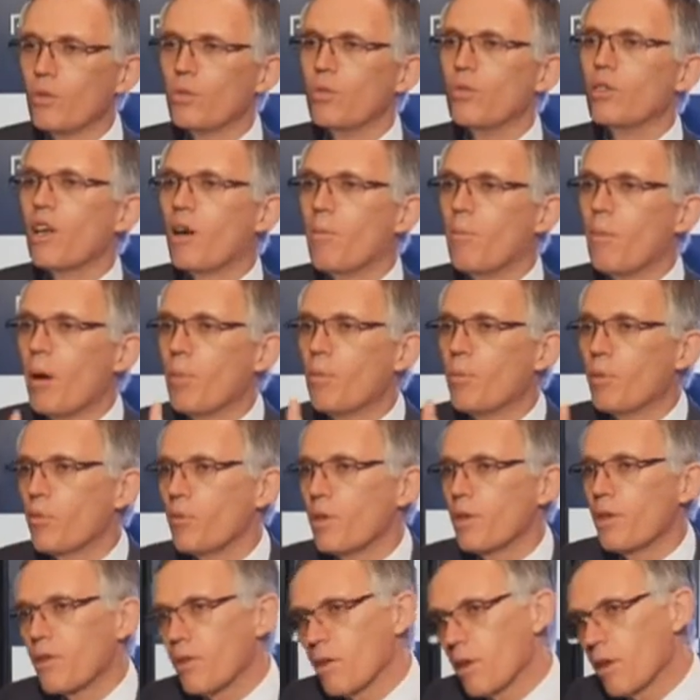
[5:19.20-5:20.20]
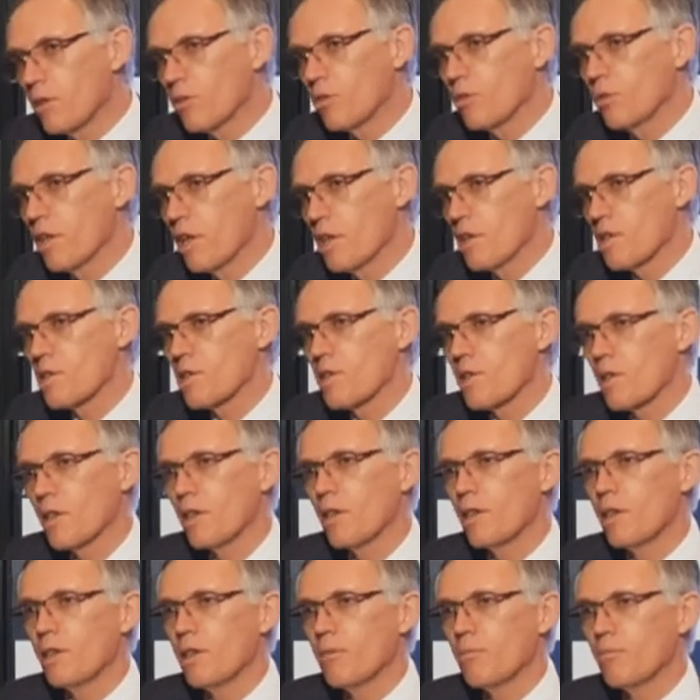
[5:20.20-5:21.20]
to come up with today's
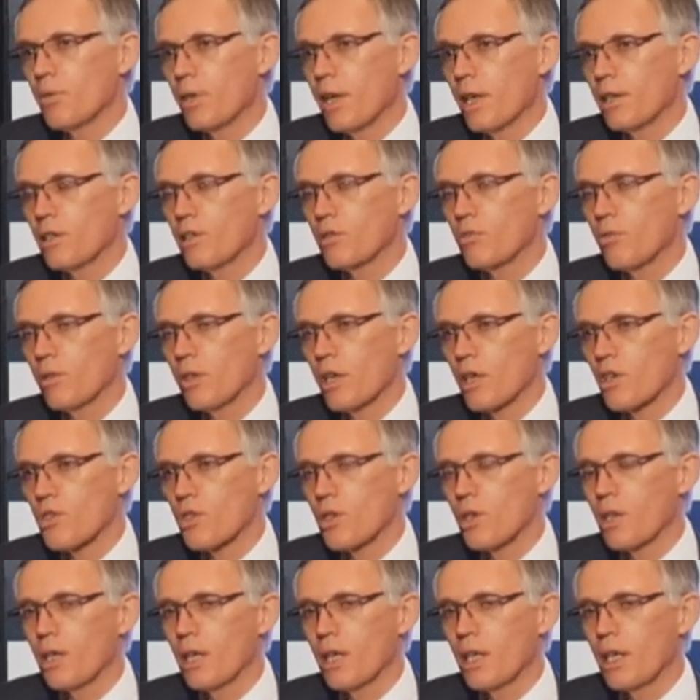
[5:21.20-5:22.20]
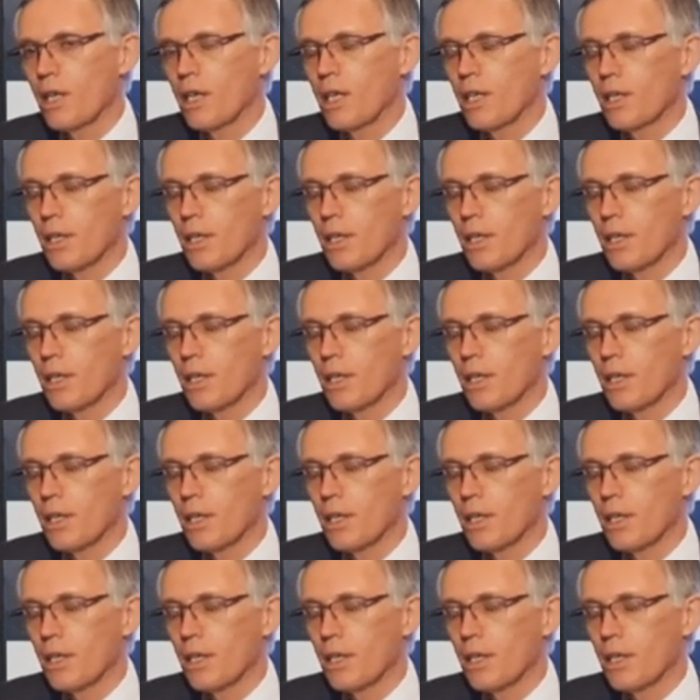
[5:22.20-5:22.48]
uh, brand introduction in, in